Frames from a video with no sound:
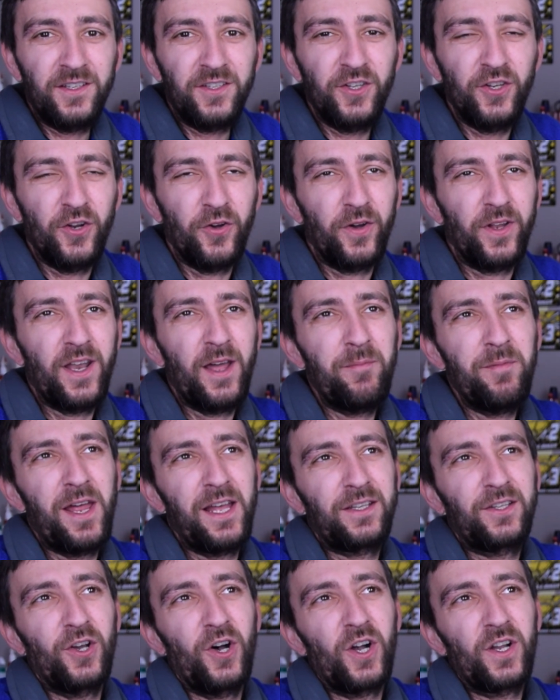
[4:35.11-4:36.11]
And I'm
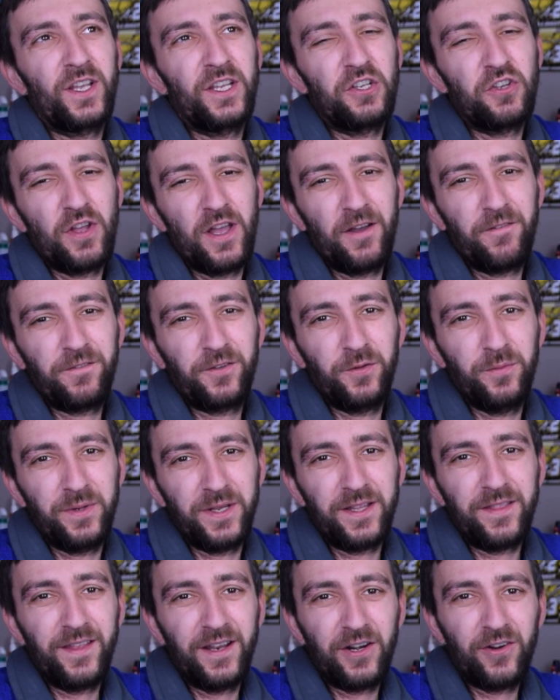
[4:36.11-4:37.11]
not talking you have to
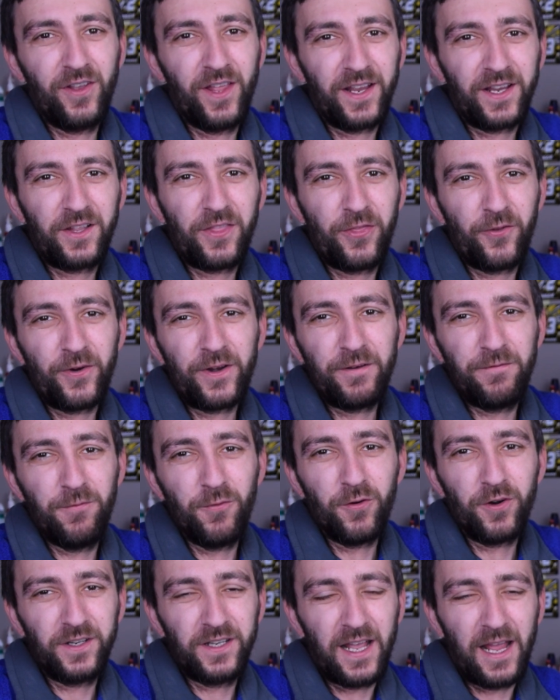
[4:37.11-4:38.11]
be there like
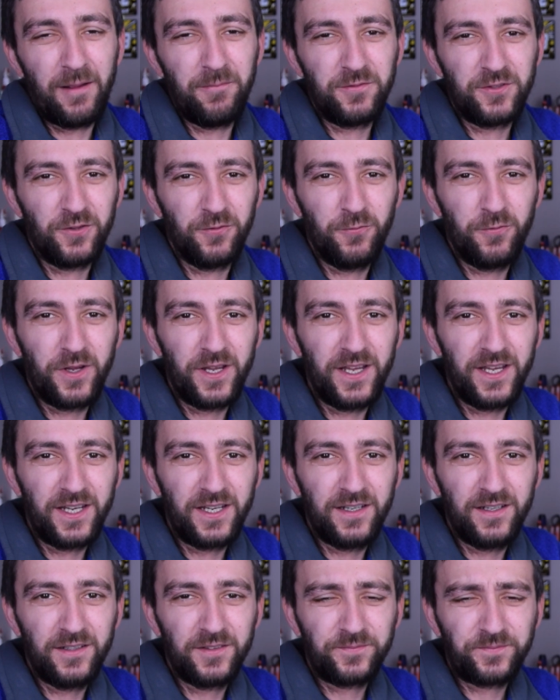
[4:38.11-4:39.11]
3-4 times a
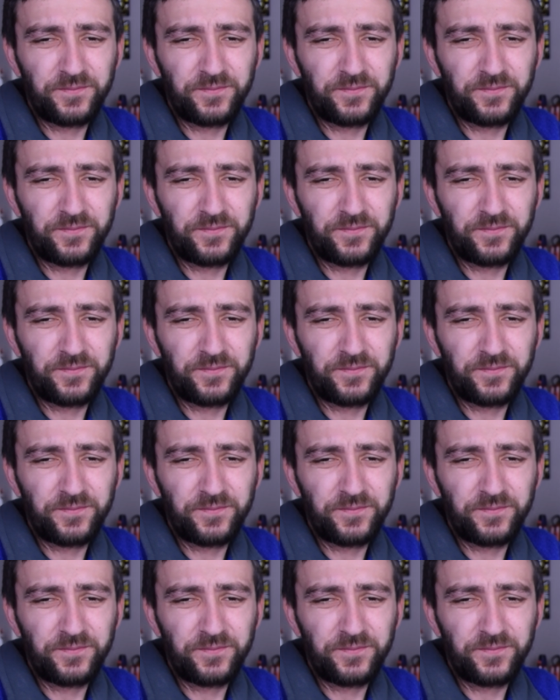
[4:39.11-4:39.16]
week,